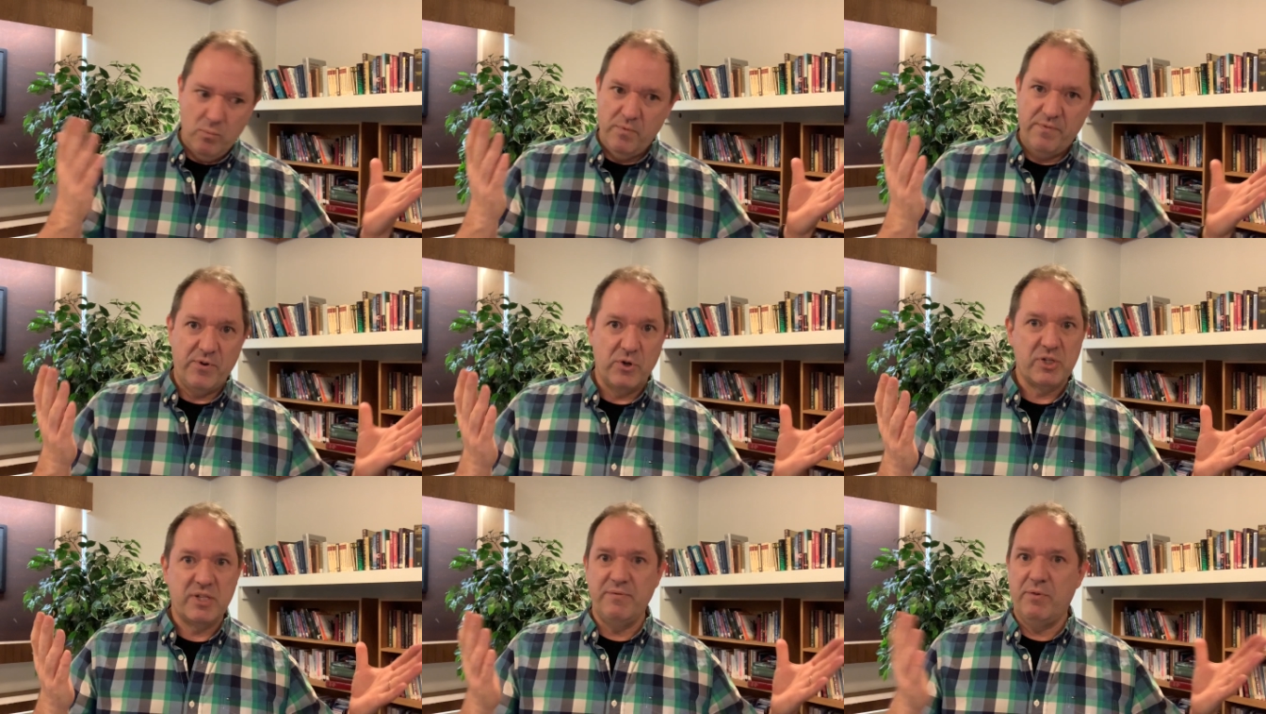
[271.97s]

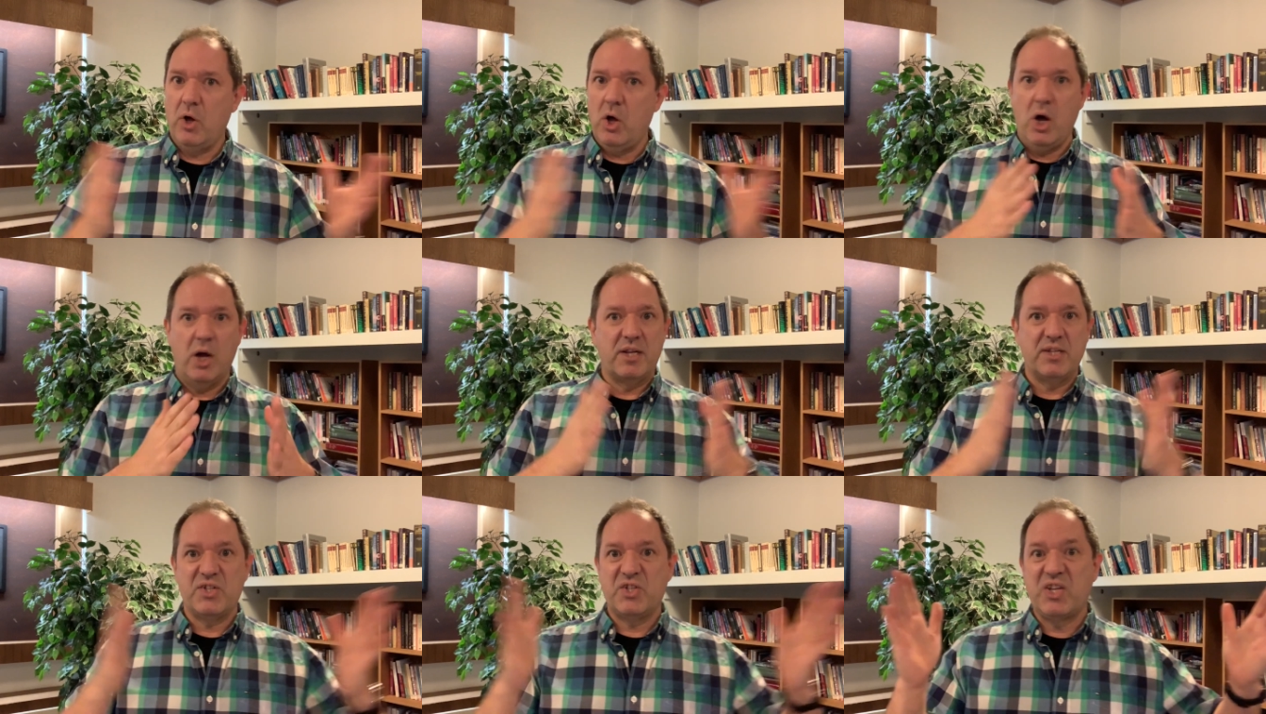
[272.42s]
First of all,
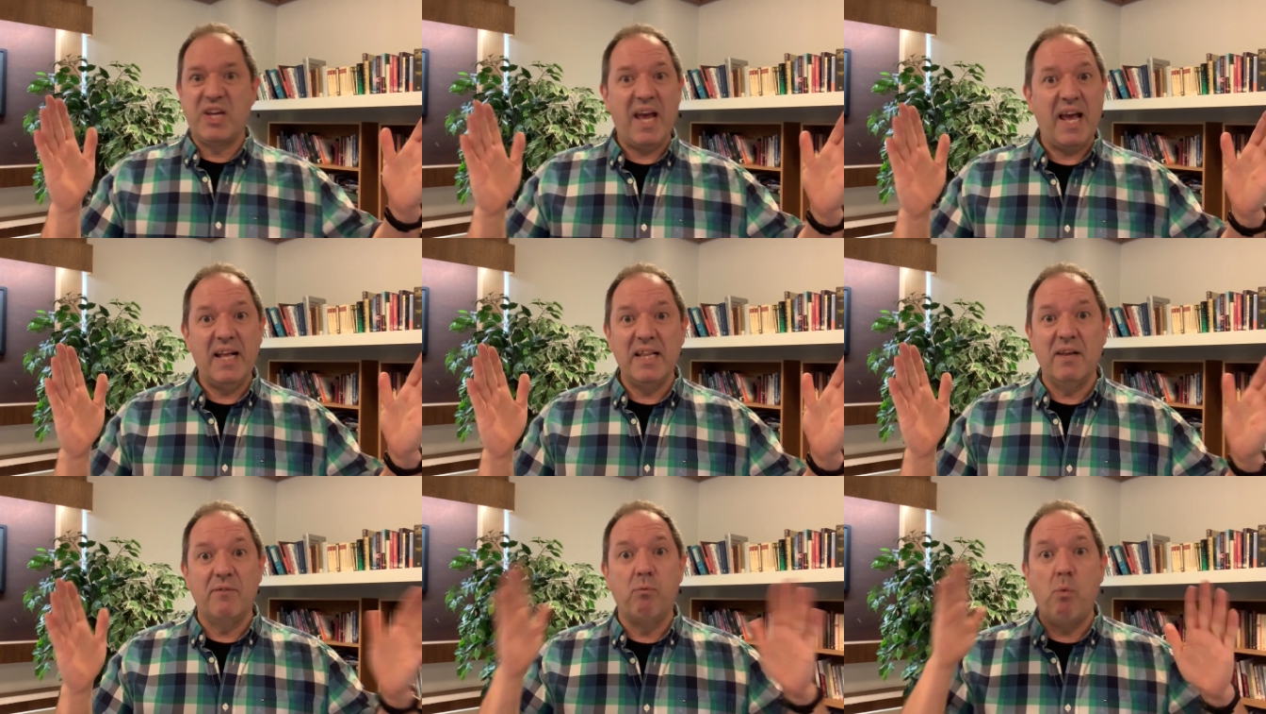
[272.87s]
on a
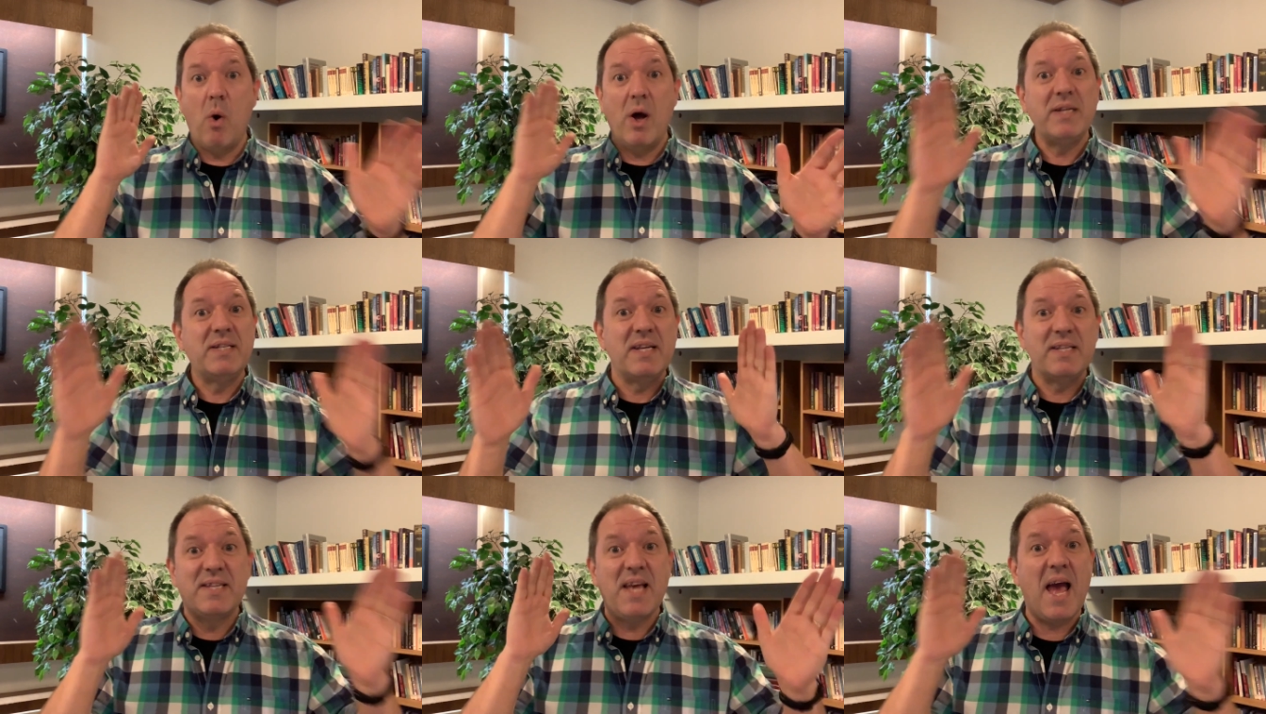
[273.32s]
scale of
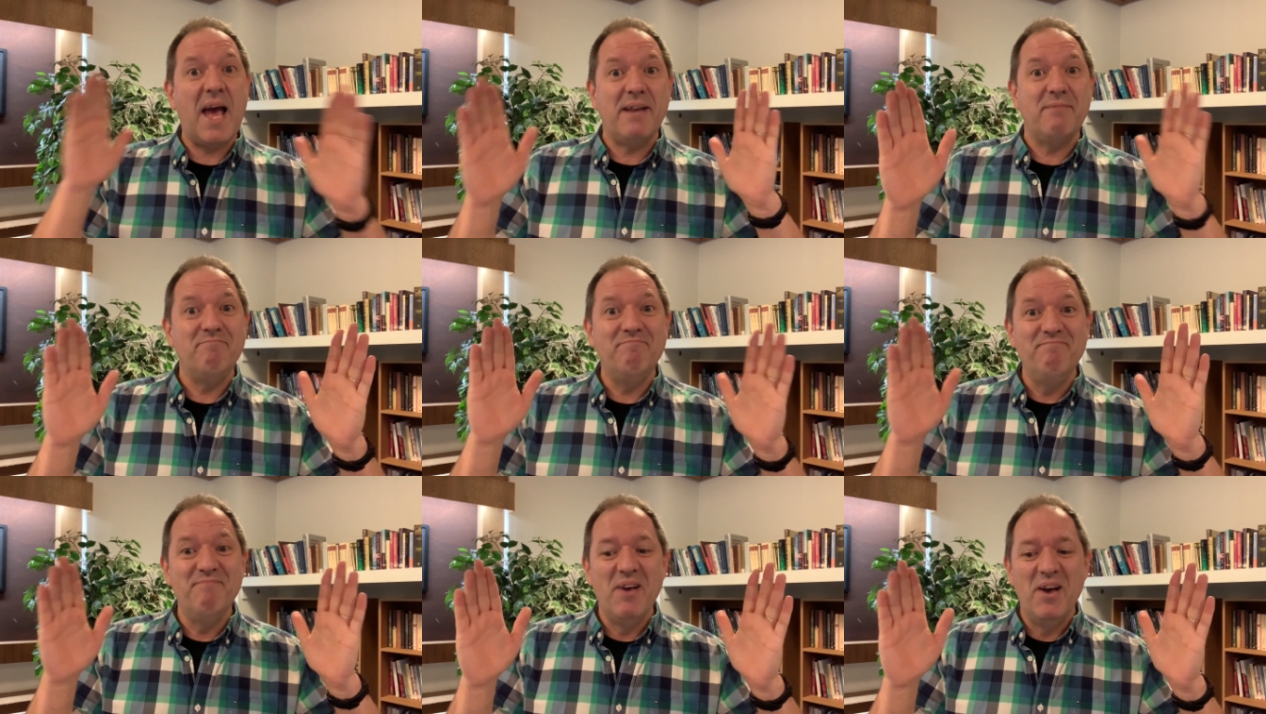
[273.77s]
1 to
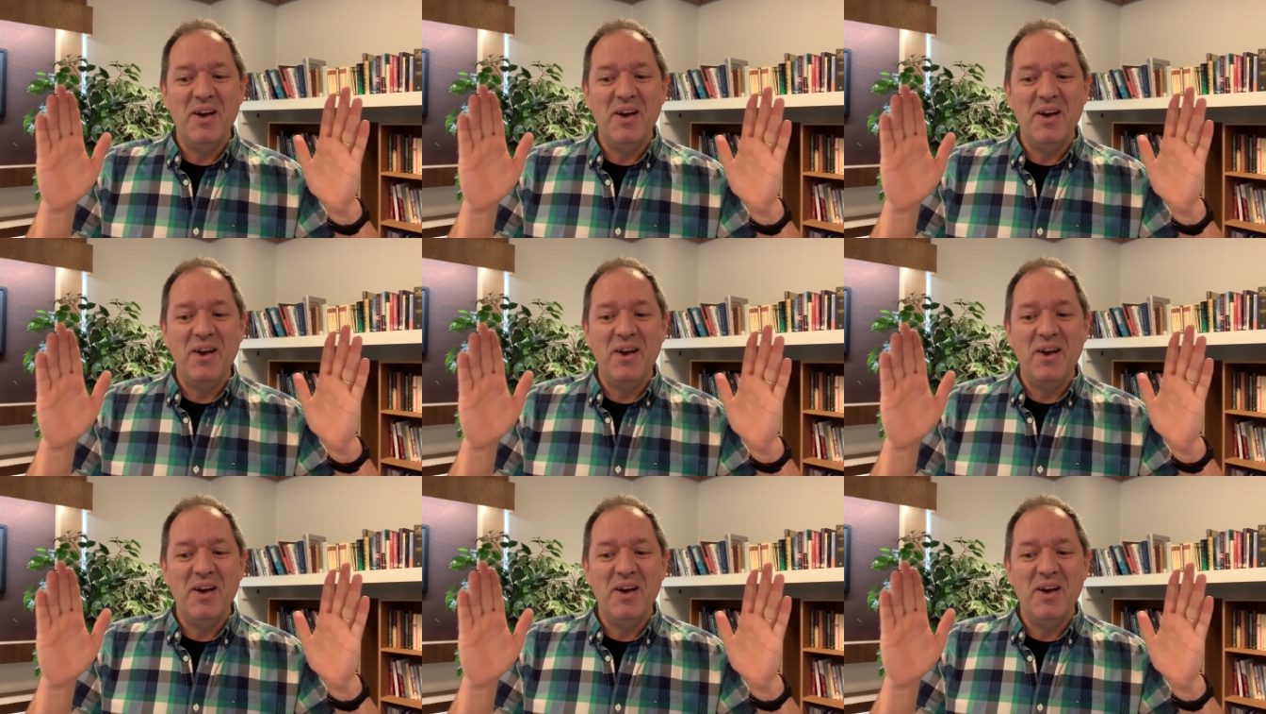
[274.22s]
10,